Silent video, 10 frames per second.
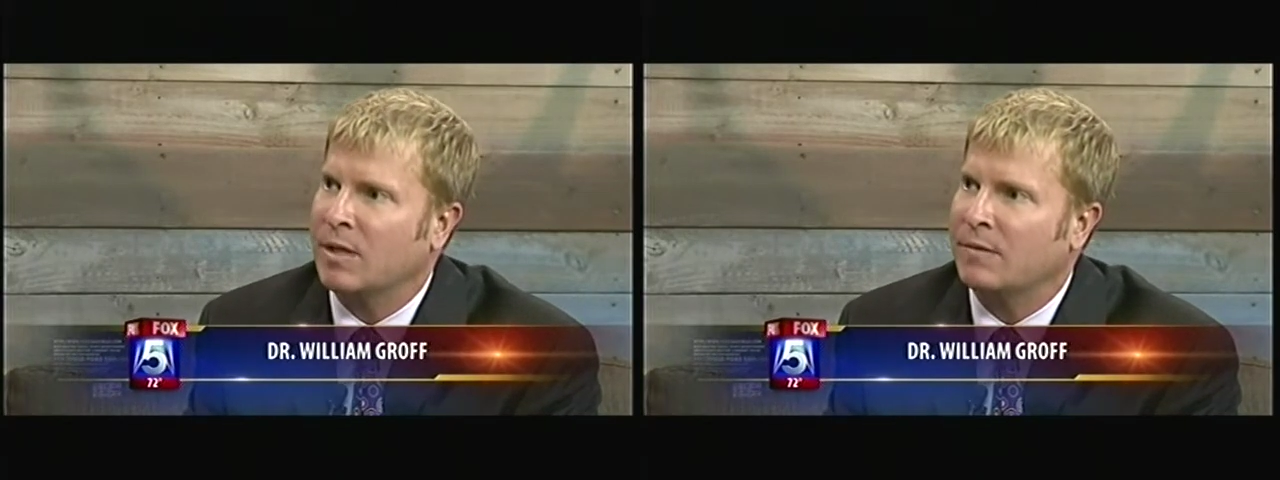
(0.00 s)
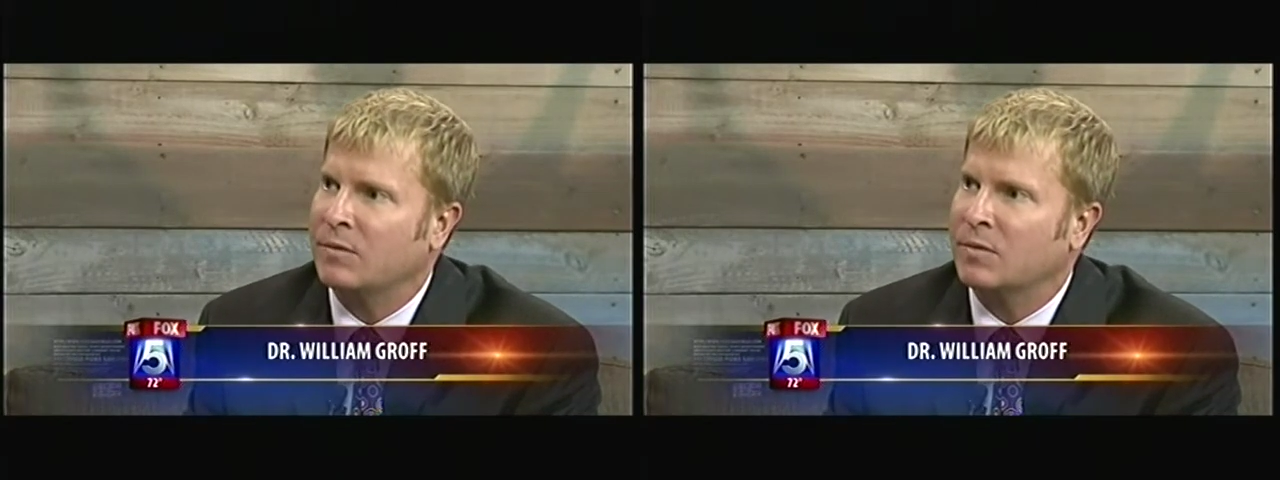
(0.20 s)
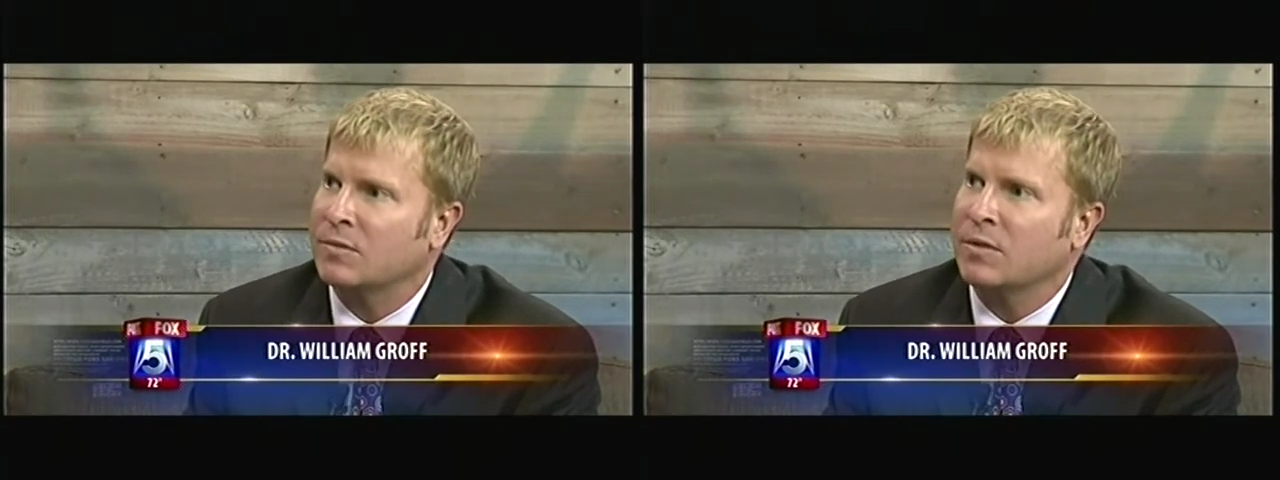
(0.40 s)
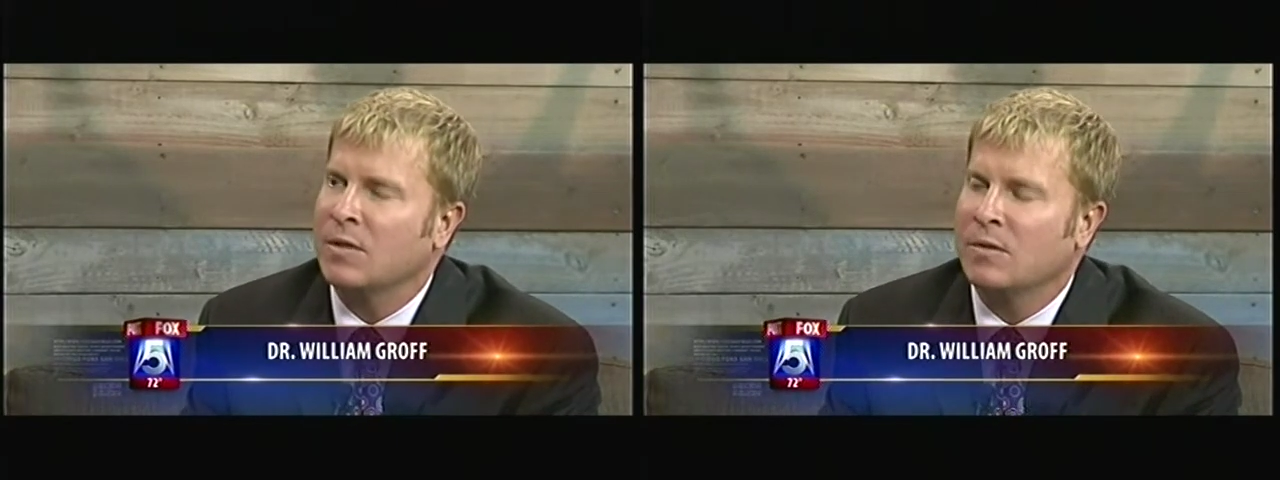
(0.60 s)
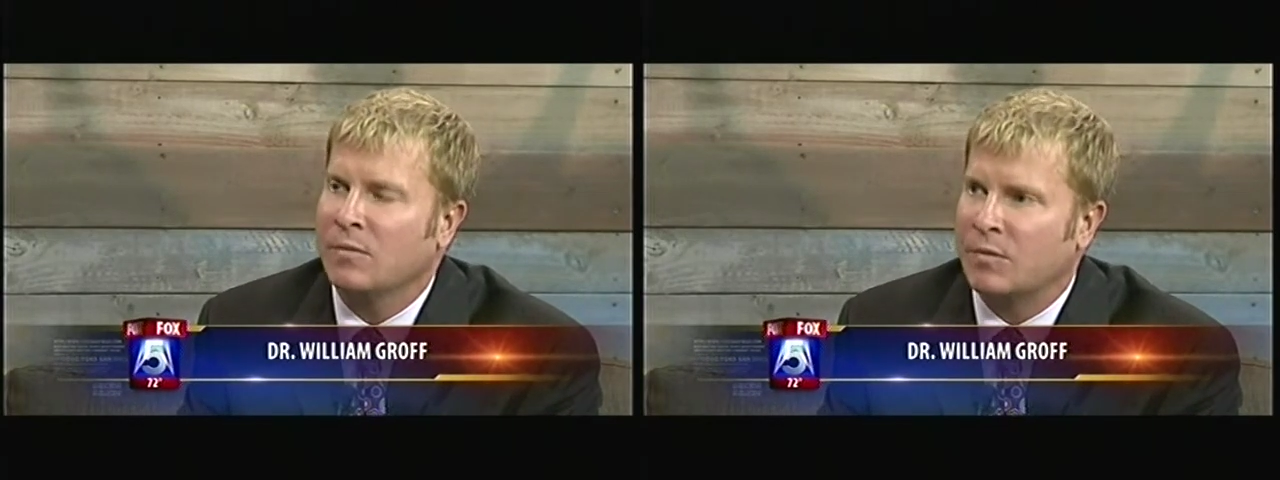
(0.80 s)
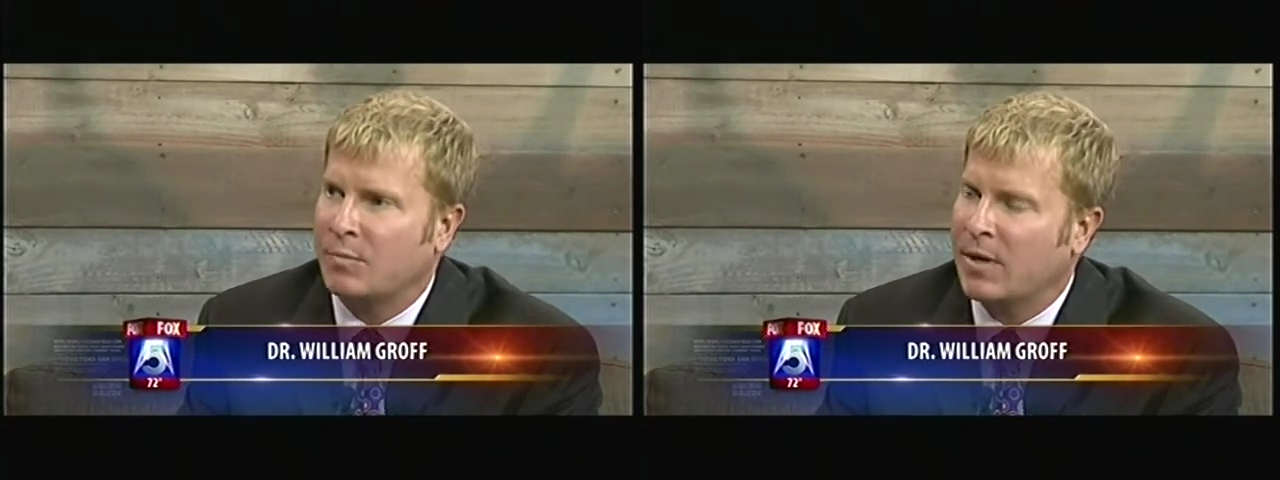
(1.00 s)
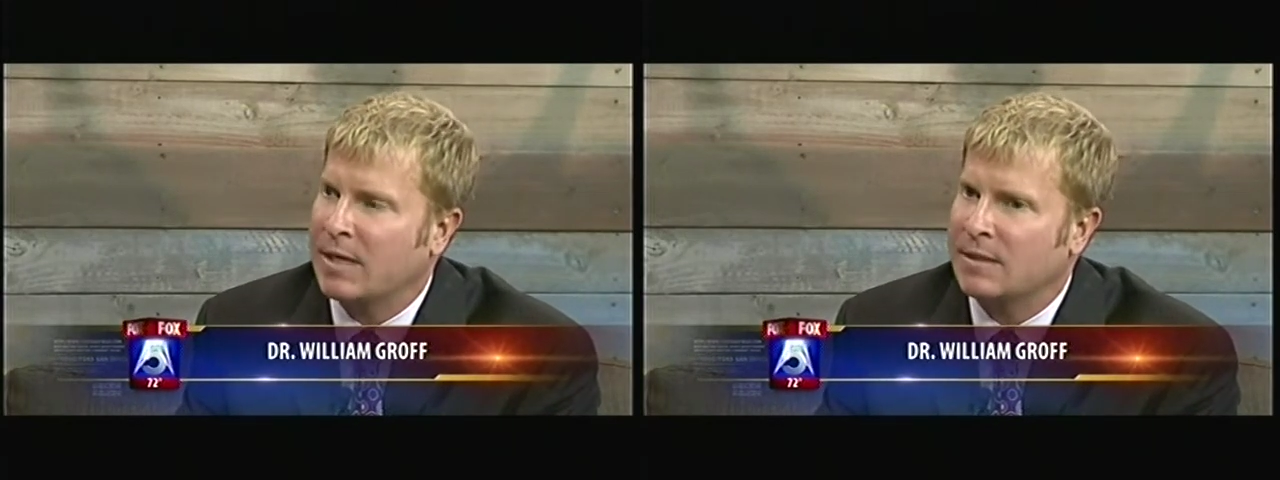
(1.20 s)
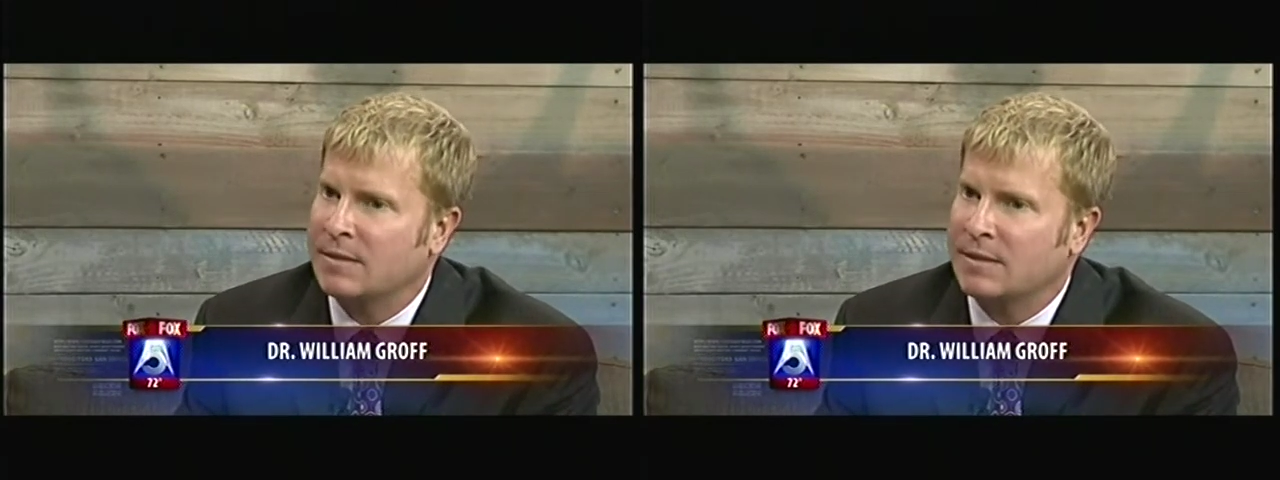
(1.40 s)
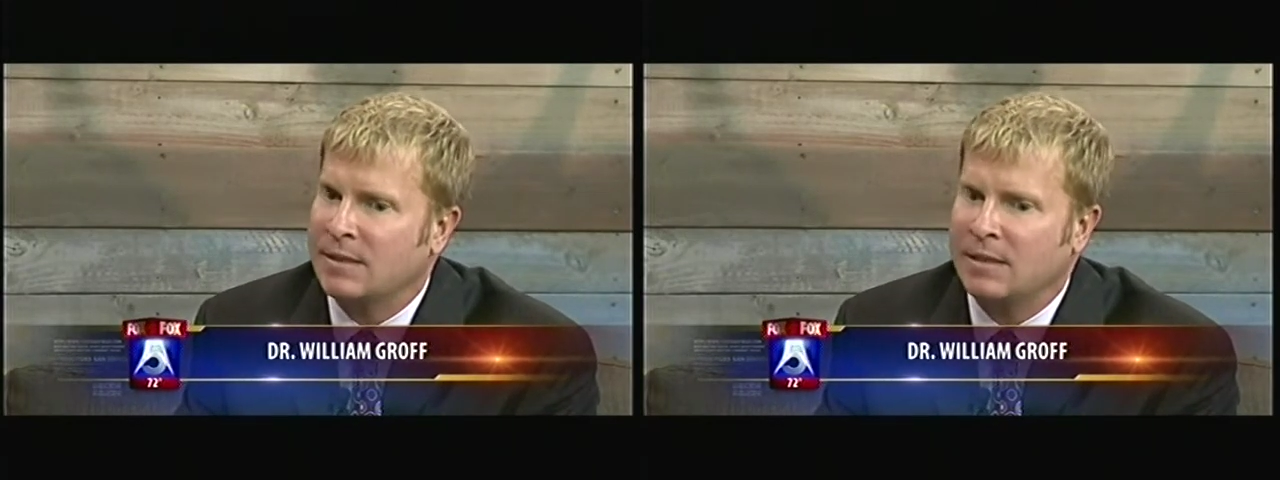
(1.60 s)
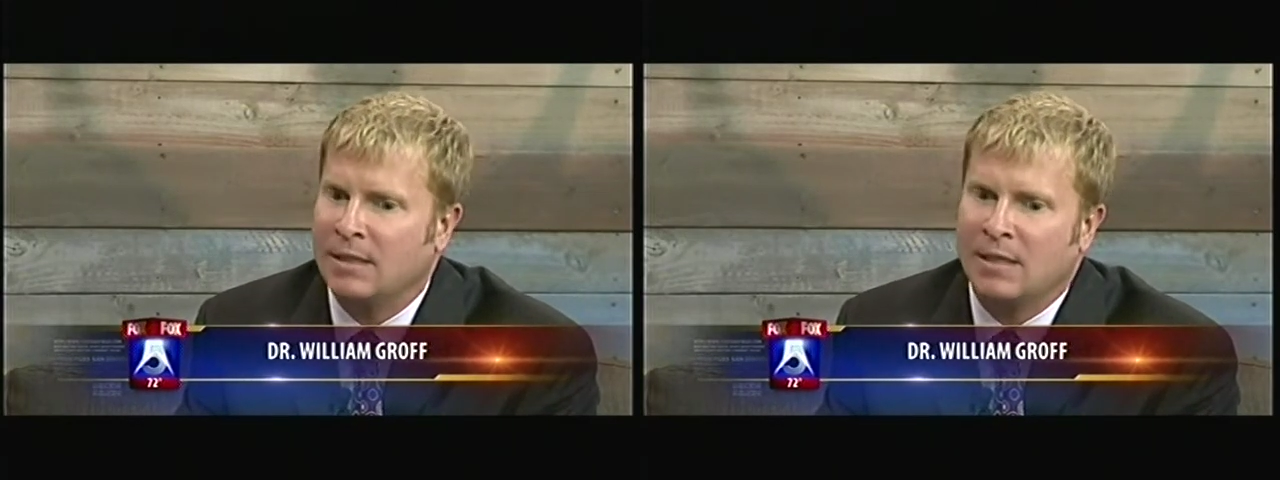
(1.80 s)
levels with
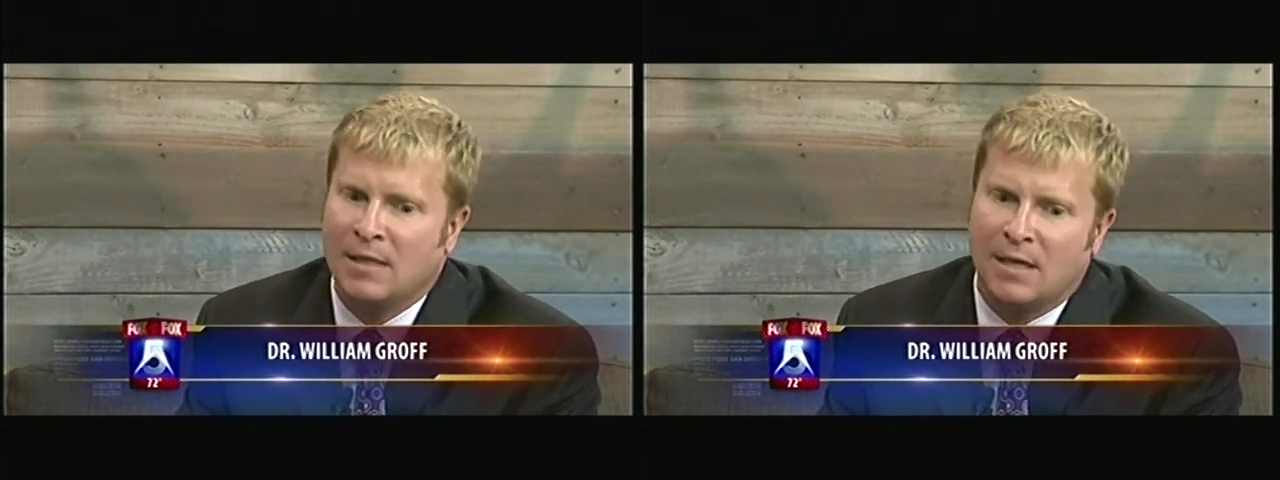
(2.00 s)
pregnancy,